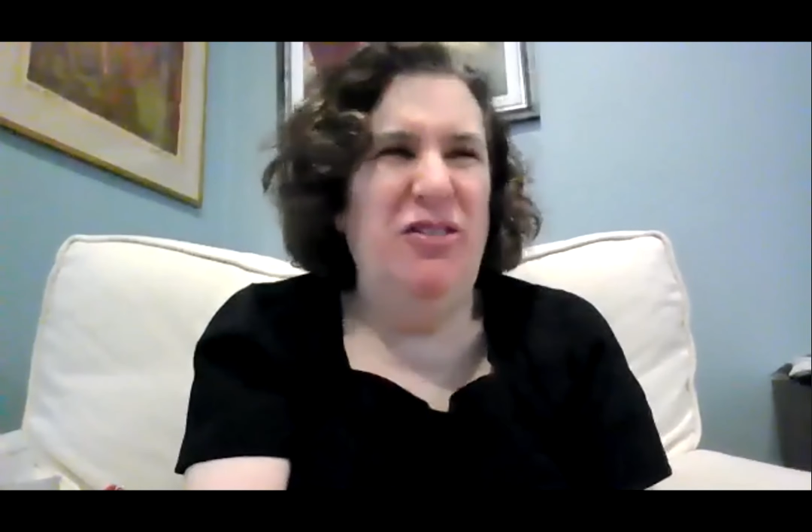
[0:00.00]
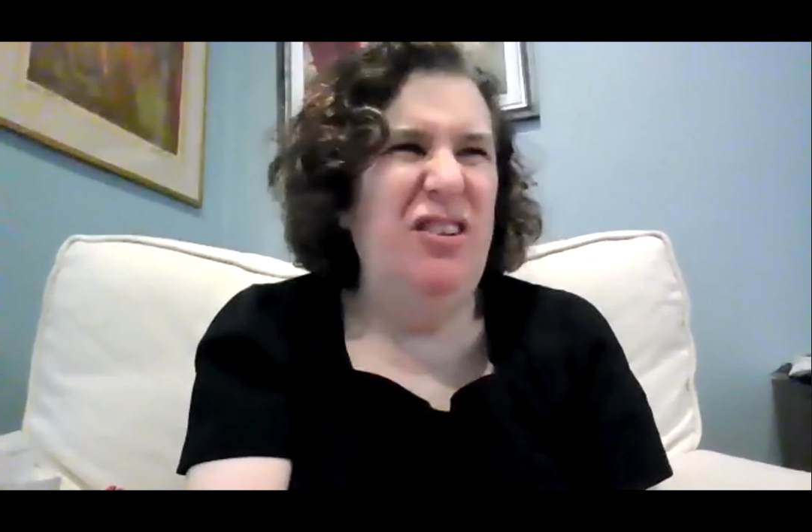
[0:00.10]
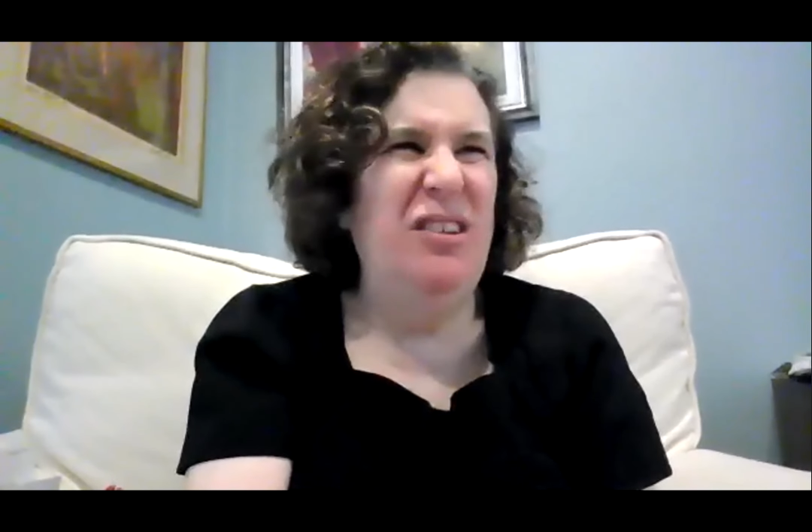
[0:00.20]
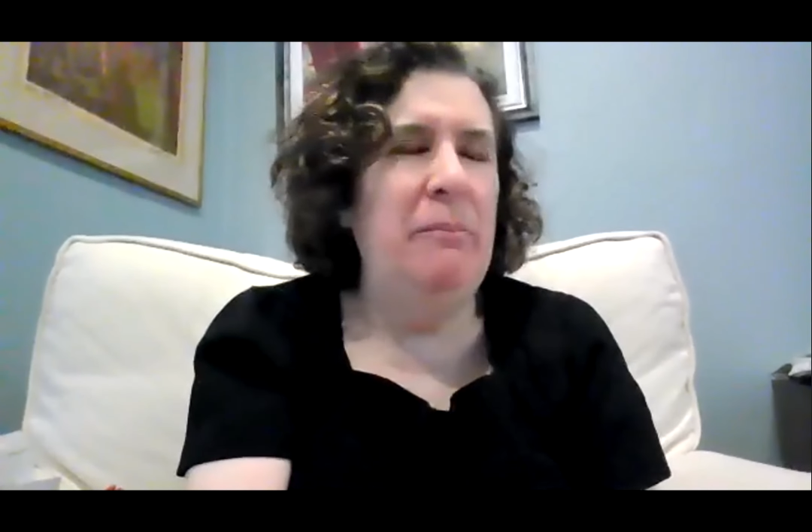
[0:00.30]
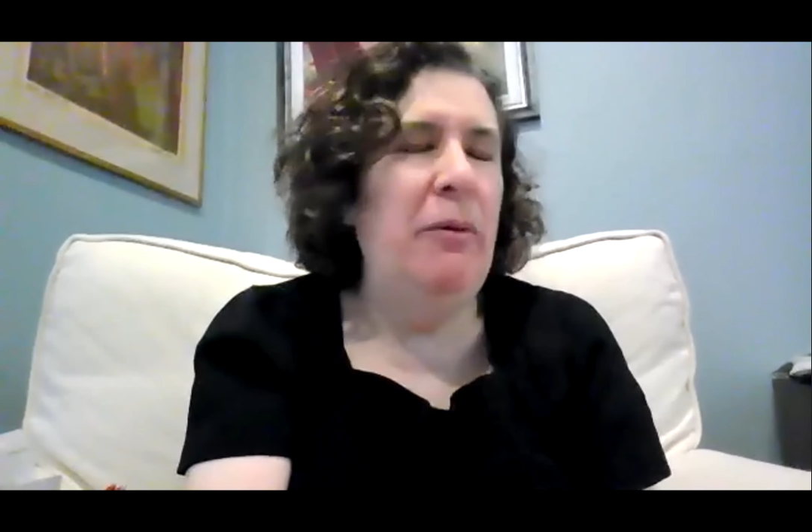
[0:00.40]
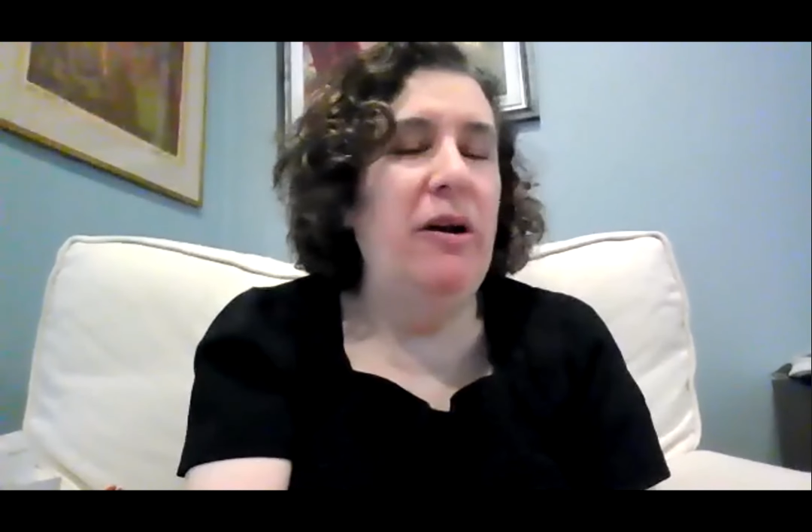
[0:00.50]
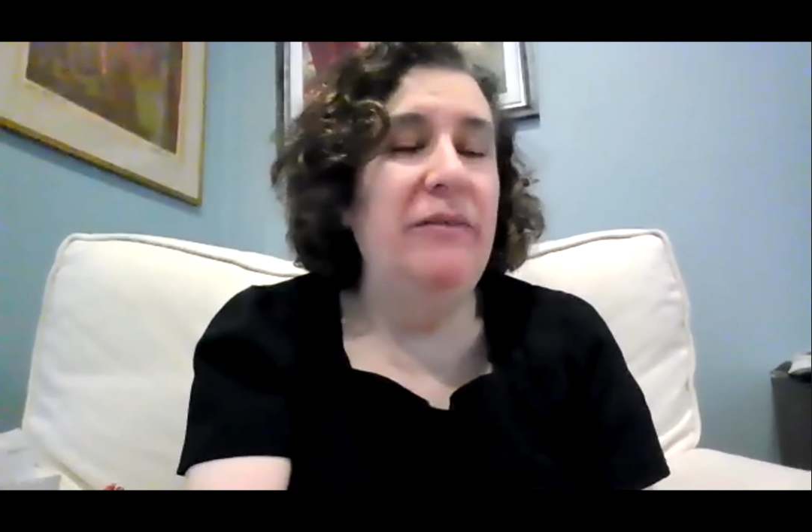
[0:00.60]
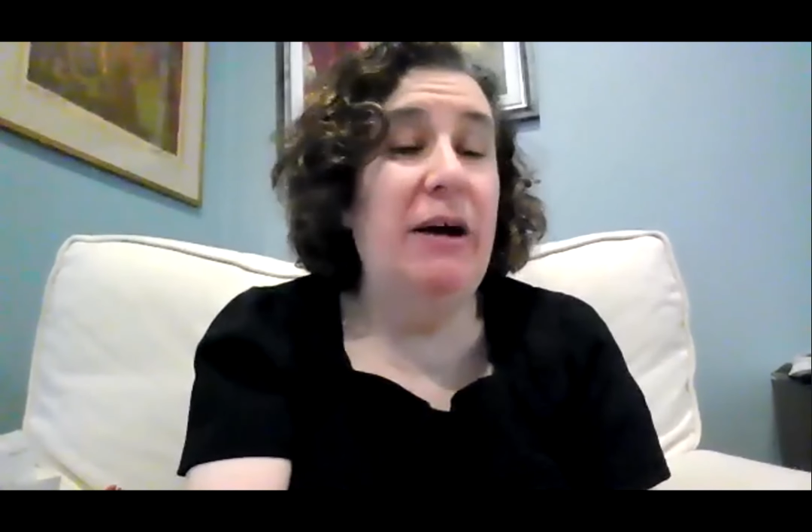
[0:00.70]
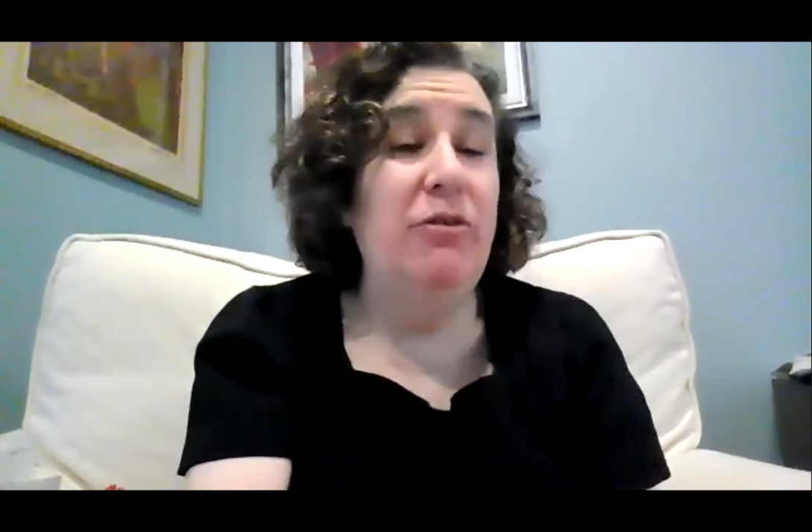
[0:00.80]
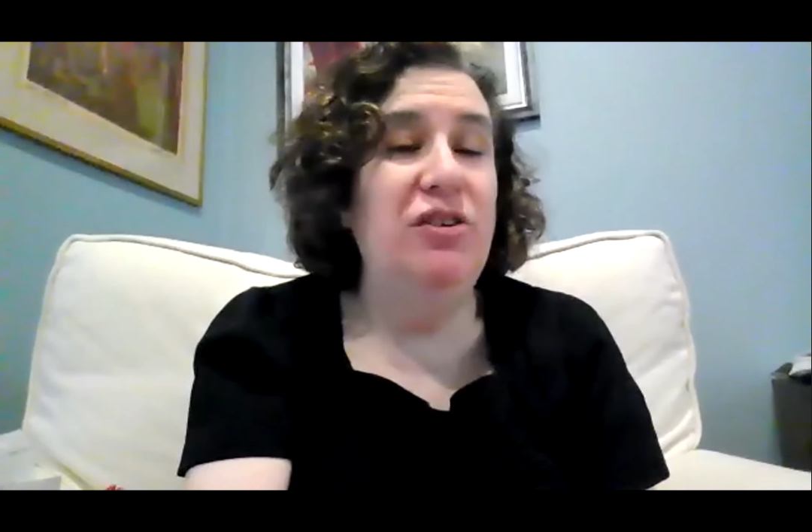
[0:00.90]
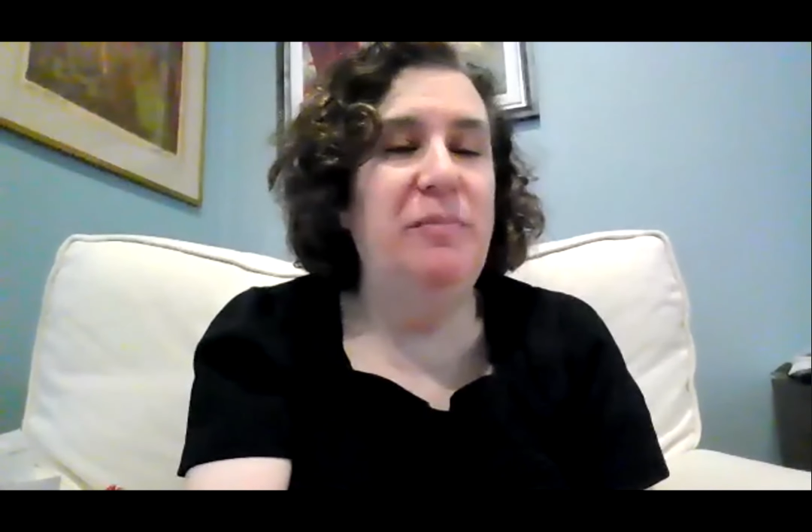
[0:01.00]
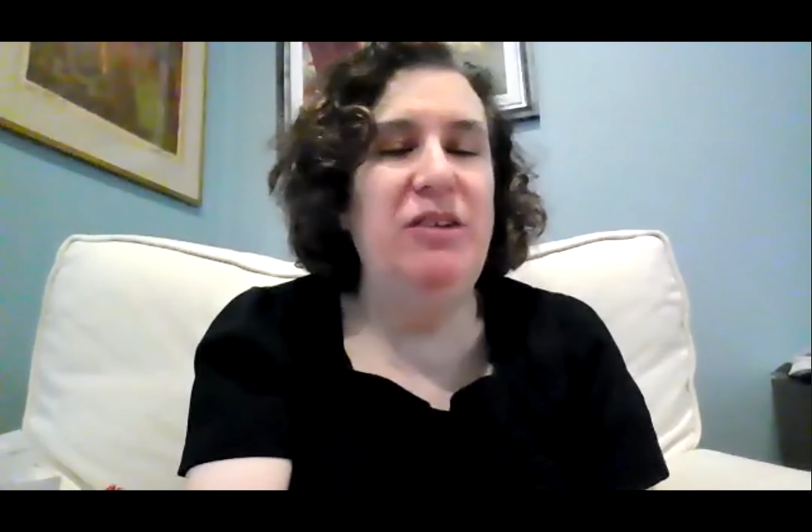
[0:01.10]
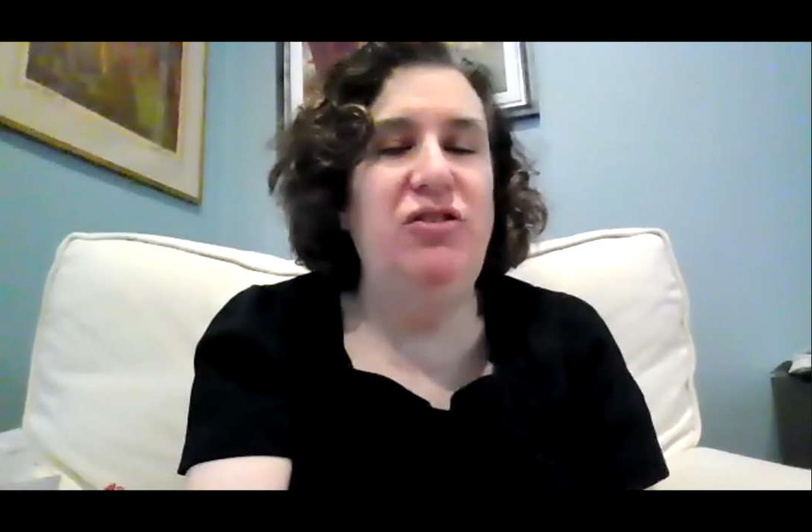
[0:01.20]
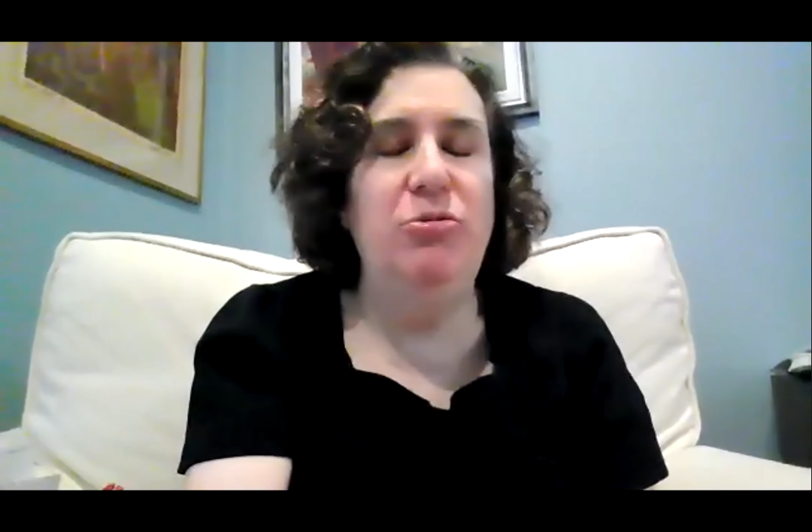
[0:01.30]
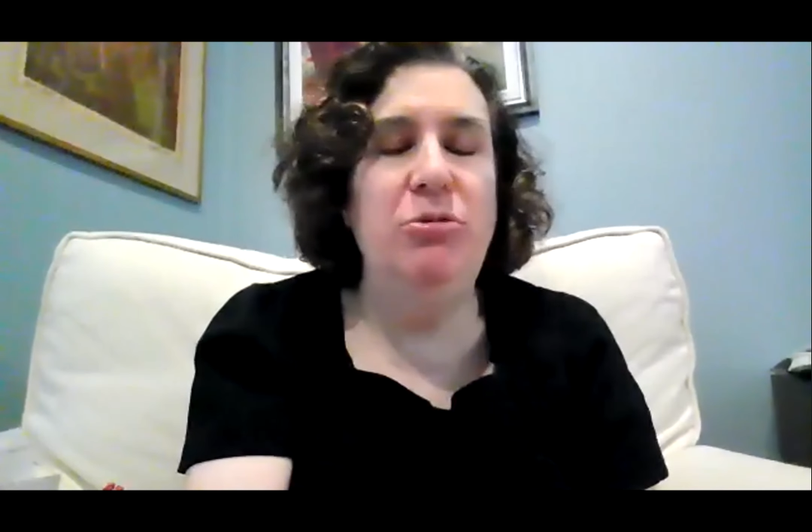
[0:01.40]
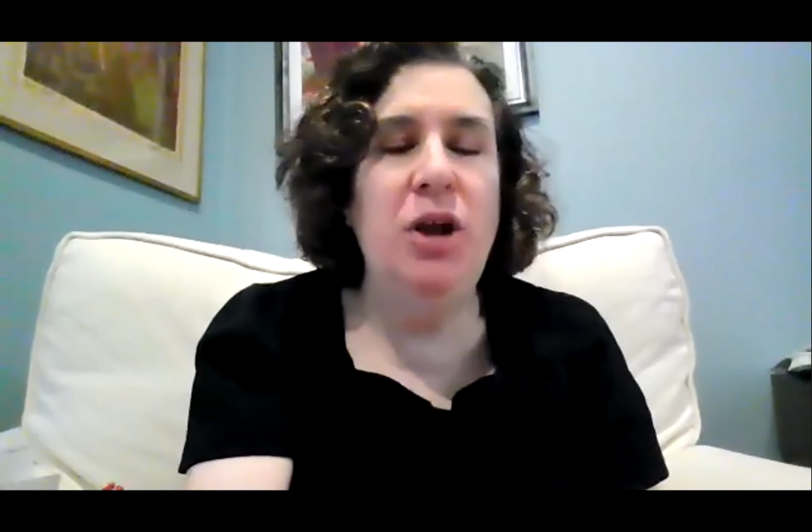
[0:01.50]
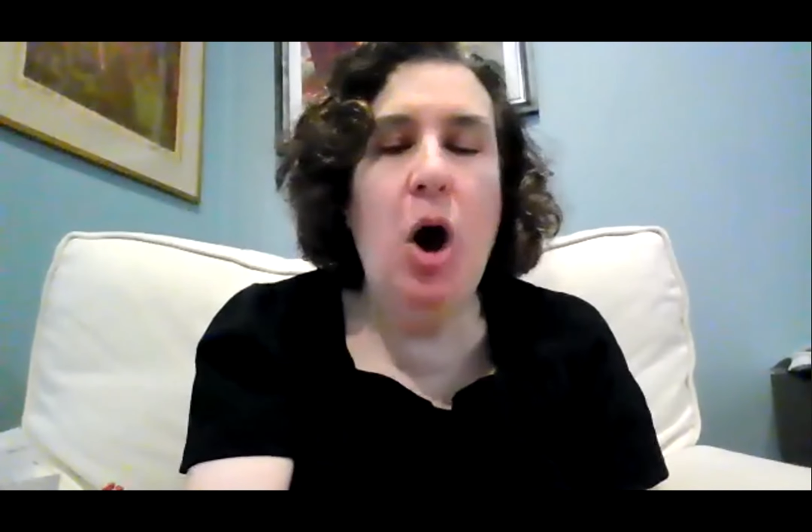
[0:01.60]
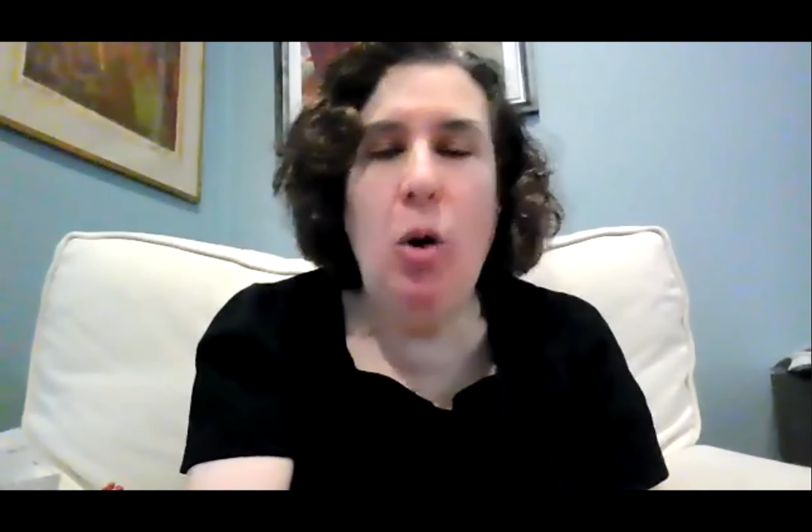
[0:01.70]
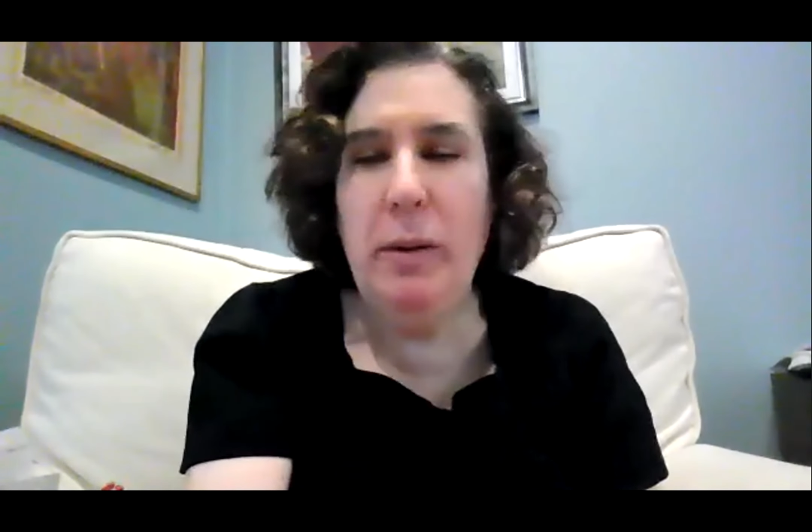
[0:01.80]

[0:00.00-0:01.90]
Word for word: just some part of outer space you know